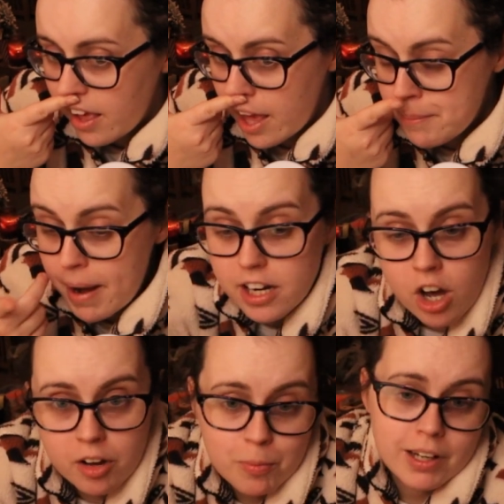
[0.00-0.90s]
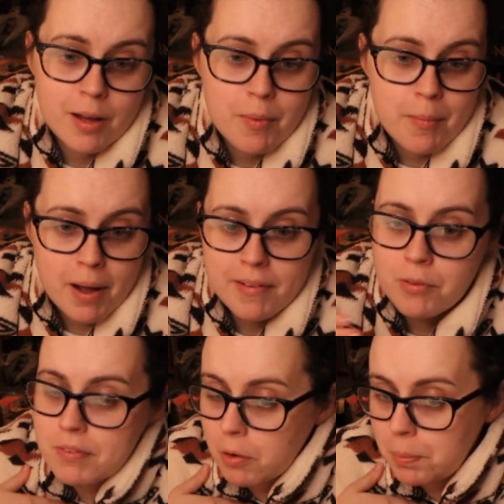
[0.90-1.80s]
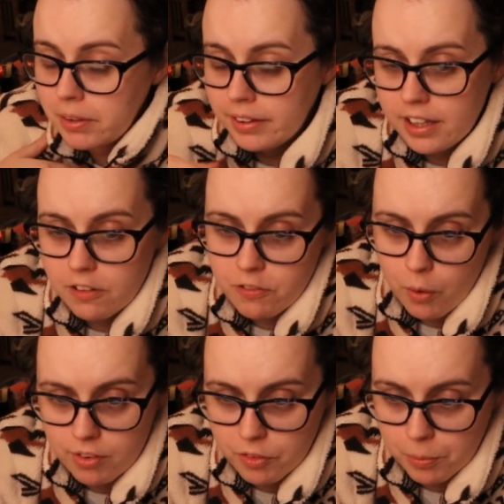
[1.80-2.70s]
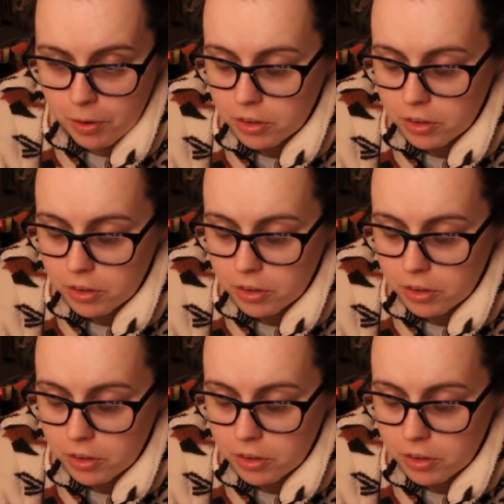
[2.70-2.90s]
it might not have been him. It might be something to completely throw us off the board.